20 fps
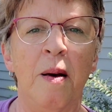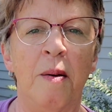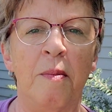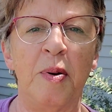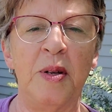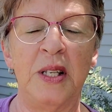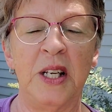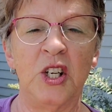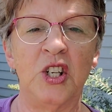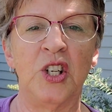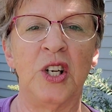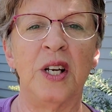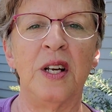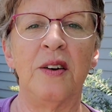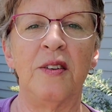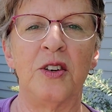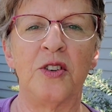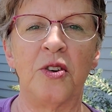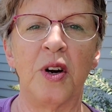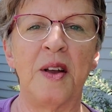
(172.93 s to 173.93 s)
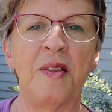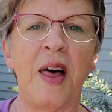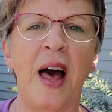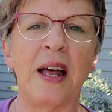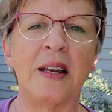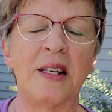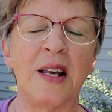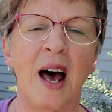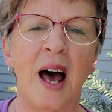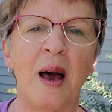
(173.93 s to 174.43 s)
position during
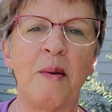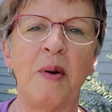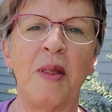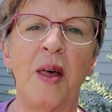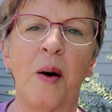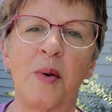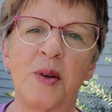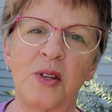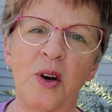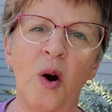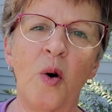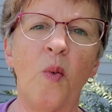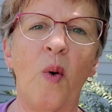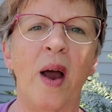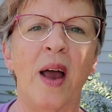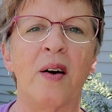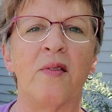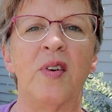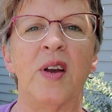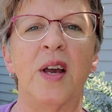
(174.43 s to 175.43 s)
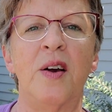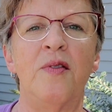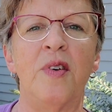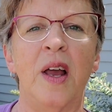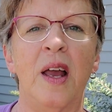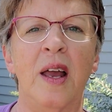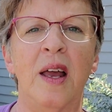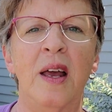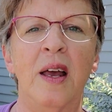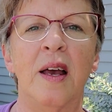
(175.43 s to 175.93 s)
that time, and that was our way of
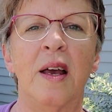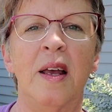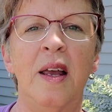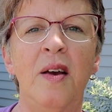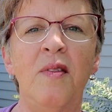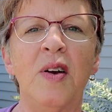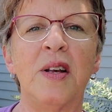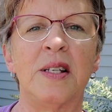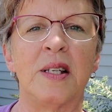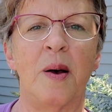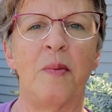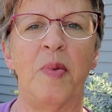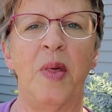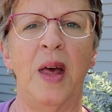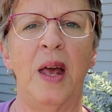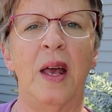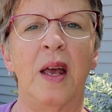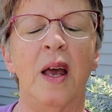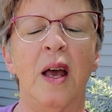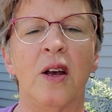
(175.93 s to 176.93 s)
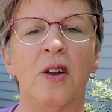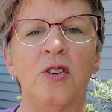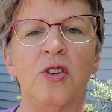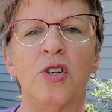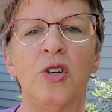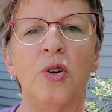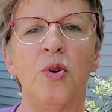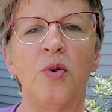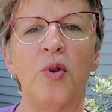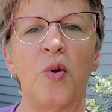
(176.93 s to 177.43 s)
giving something
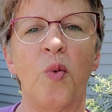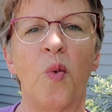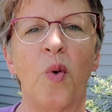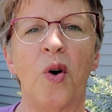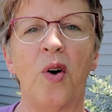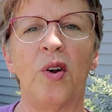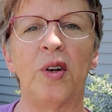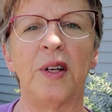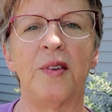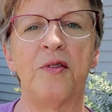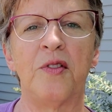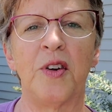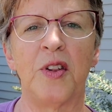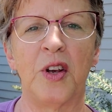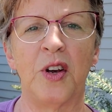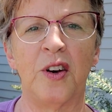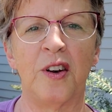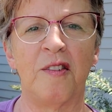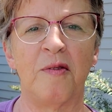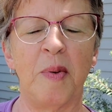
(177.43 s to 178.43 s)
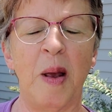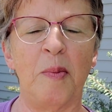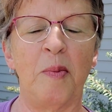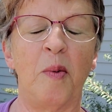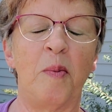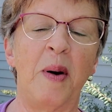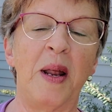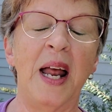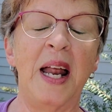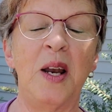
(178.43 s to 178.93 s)
to the world and for the good of people.
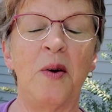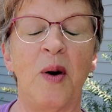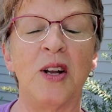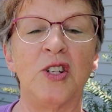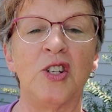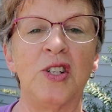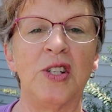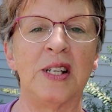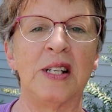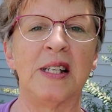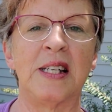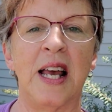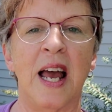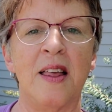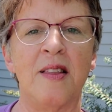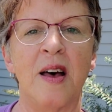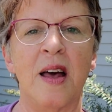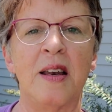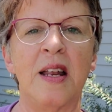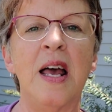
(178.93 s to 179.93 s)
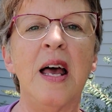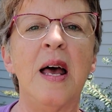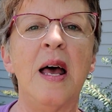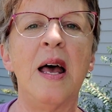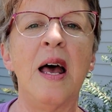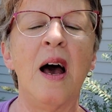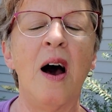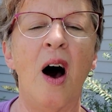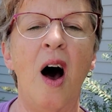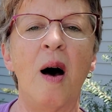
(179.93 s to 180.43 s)
But anyway, just to say that
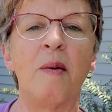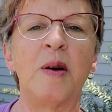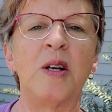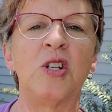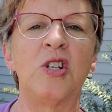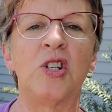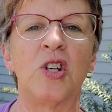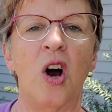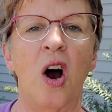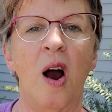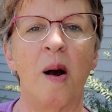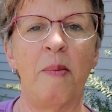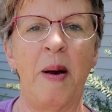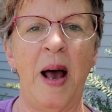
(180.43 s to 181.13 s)
Amish are